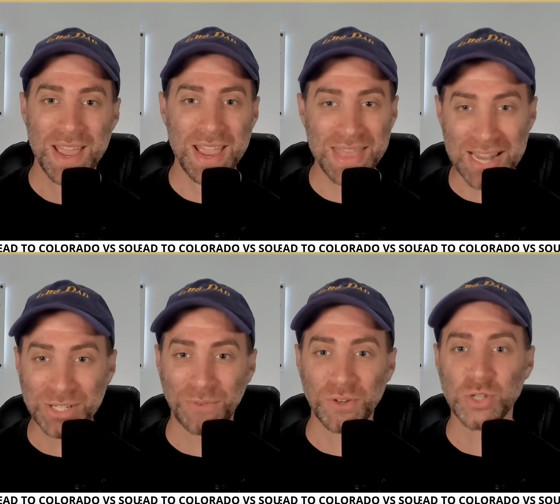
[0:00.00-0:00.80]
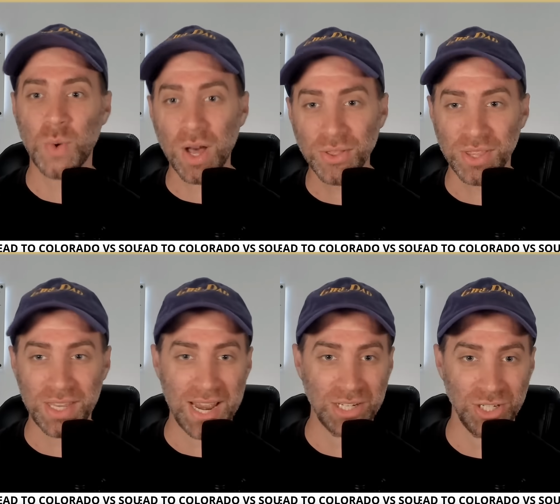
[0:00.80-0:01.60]
and that's good for 12th in
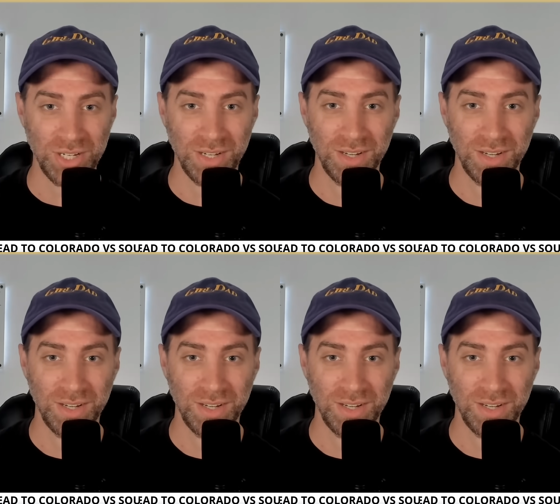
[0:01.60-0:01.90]
the nation.